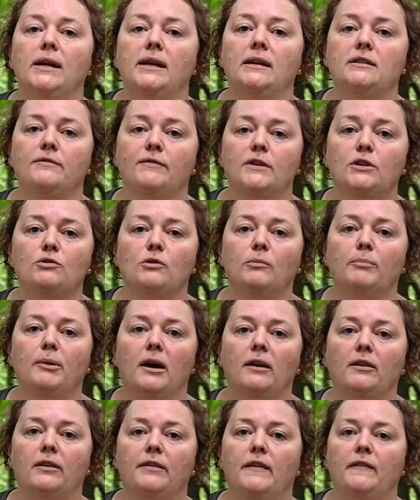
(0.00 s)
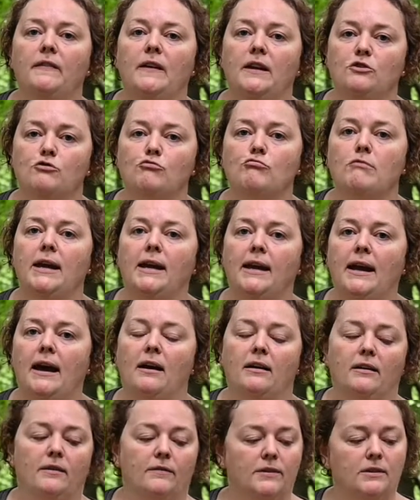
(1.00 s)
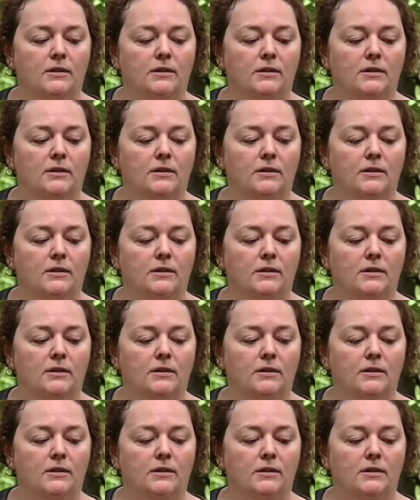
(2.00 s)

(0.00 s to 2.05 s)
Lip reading: individual bottle that they drink out of.